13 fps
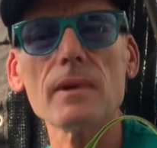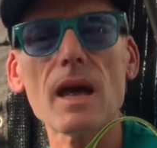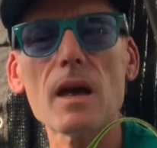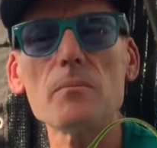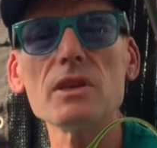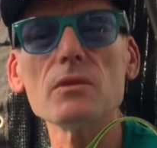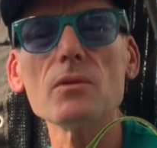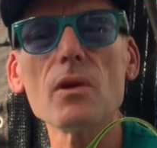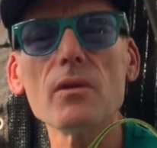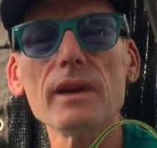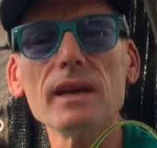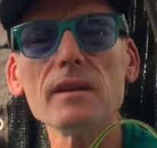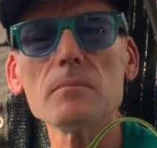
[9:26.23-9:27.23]
Happy
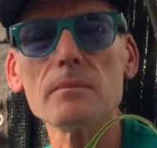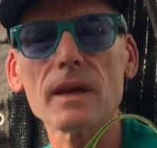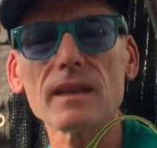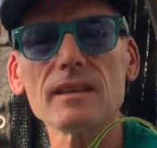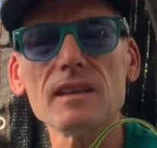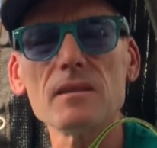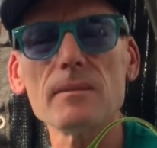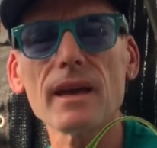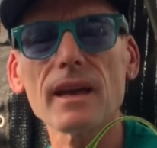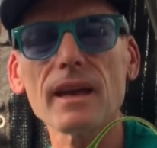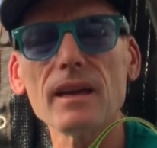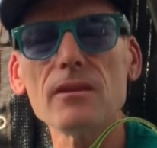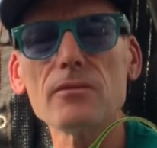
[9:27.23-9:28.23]
growing. Martin
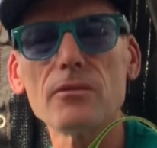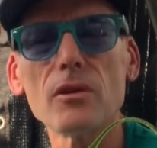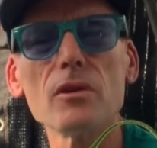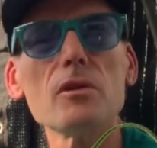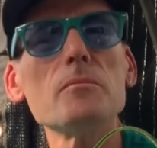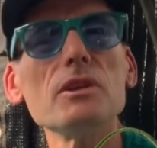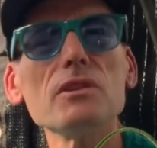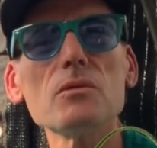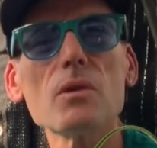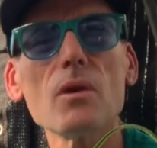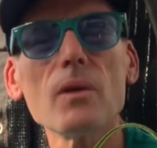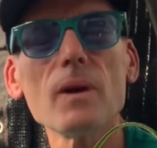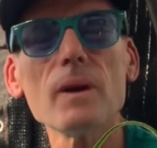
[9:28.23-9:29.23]
Desmarais for Urban
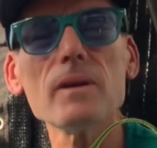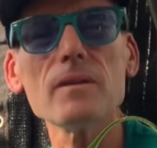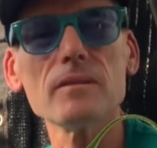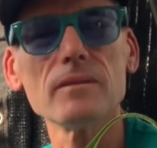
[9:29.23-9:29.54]
Grower.